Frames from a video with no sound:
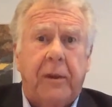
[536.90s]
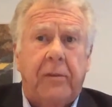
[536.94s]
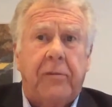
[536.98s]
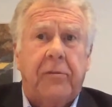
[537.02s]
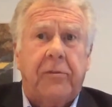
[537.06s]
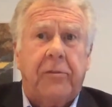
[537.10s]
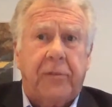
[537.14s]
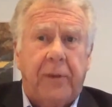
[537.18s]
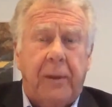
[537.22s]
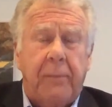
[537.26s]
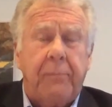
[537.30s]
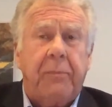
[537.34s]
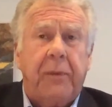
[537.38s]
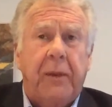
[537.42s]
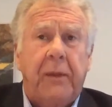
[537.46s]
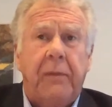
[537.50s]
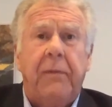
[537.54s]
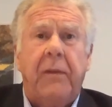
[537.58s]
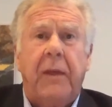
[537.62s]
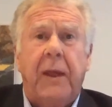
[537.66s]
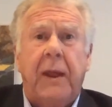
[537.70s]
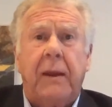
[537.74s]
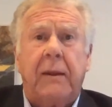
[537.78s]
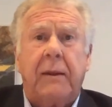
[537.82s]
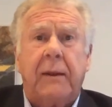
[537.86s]
something
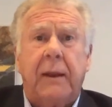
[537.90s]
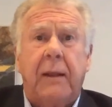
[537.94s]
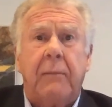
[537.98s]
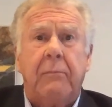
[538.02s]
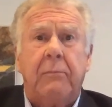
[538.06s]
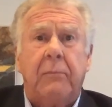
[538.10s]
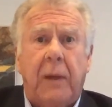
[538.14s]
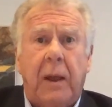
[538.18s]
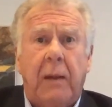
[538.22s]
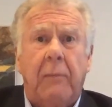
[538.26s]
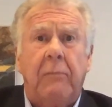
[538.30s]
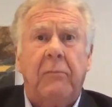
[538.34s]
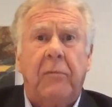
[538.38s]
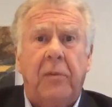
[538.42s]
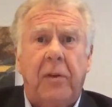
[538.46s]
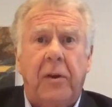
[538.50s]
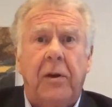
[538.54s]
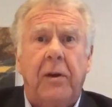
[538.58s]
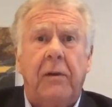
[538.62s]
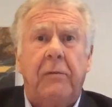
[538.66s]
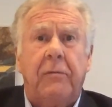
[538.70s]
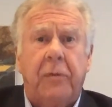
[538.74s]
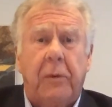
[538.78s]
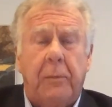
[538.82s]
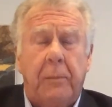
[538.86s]
that I'm
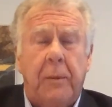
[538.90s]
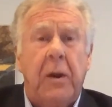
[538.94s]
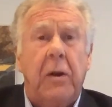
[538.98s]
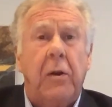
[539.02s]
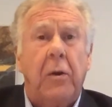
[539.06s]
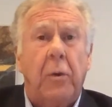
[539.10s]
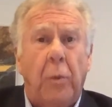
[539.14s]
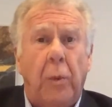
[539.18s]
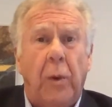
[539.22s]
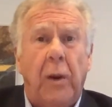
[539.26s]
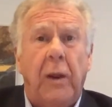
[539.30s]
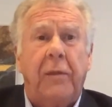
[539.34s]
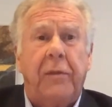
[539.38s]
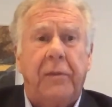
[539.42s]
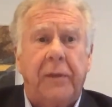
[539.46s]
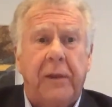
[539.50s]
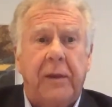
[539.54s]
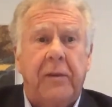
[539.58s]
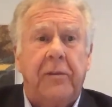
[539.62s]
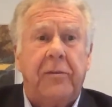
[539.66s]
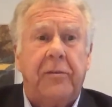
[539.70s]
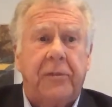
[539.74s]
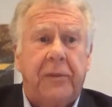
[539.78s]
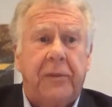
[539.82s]
very familiar with. Is